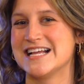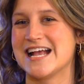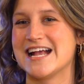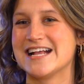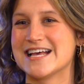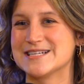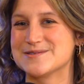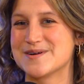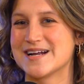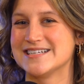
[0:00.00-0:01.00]
and that's
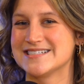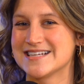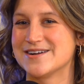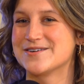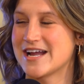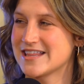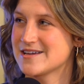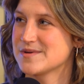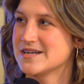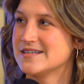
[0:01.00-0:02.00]
when I said, okay, I
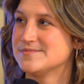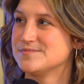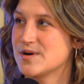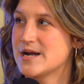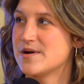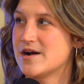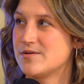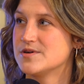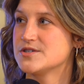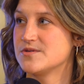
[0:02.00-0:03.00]
think I'm going to pray mm-hmm.
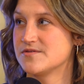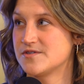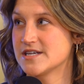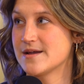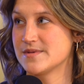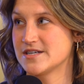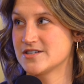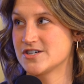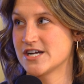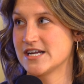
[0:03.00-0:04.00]
about pursuing full-time
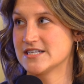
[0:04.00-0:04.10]
ministry. Yes.